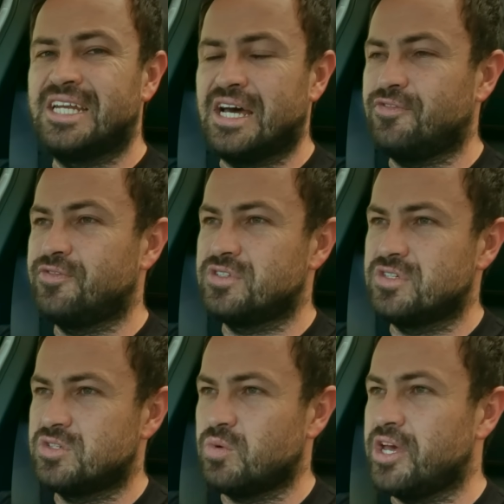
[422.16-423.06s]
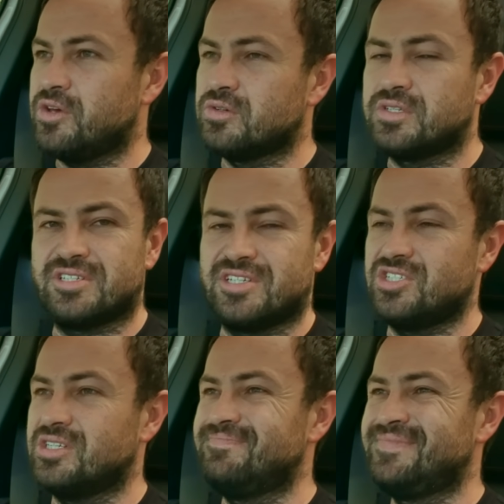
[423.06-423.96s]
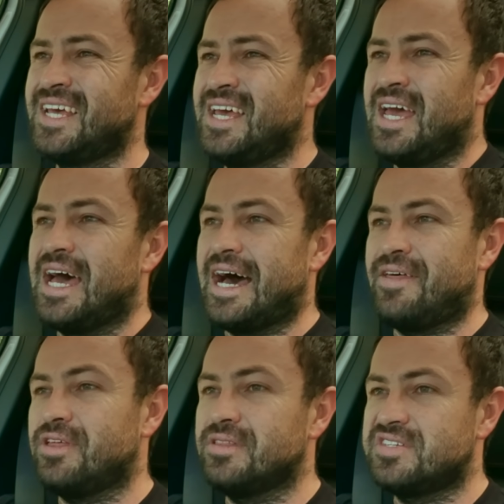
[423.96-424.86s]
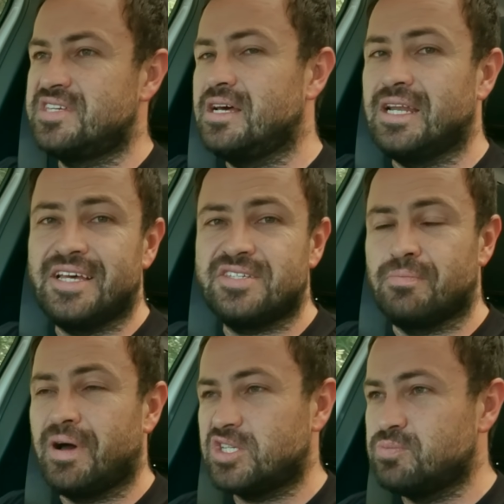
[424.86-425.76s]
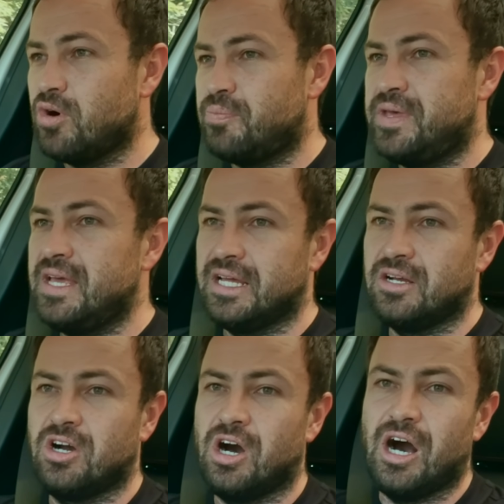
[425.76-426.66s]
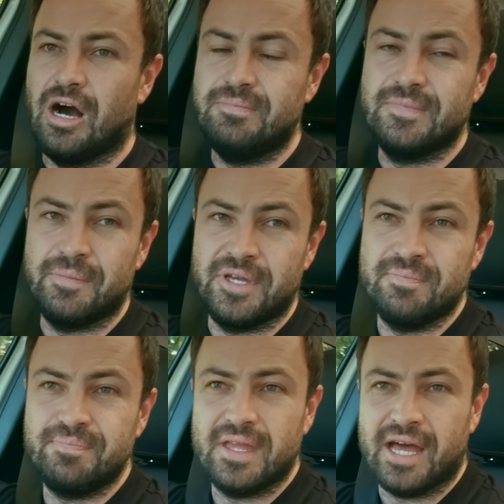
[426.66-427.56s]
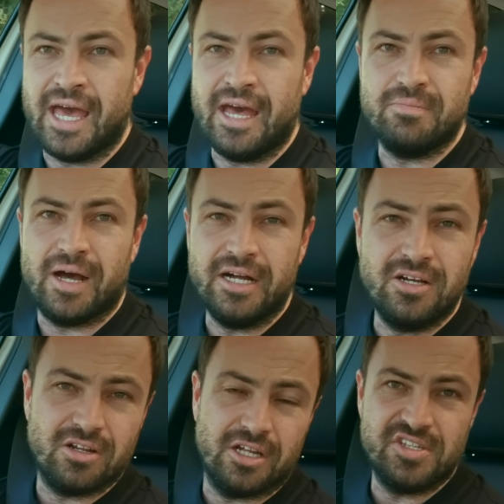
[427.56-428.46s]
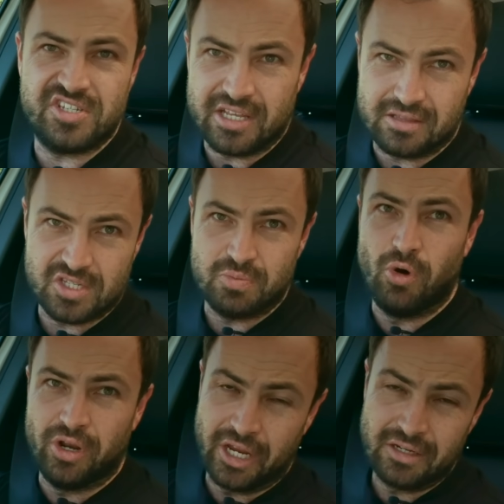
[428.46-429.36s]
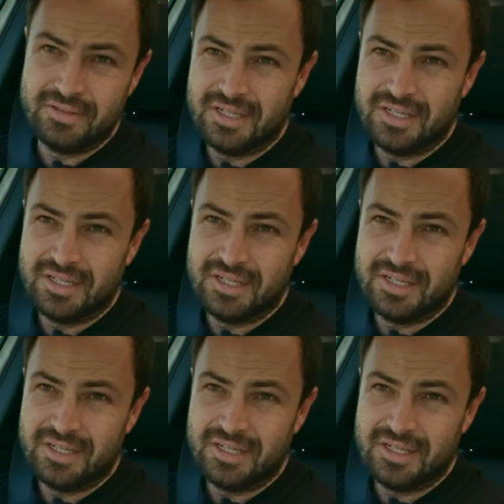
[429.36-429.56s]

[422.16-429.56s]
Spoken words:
enough to sway your decision? I think the CLA is the much more appealing car. I mean, I had my uncle on set this morning,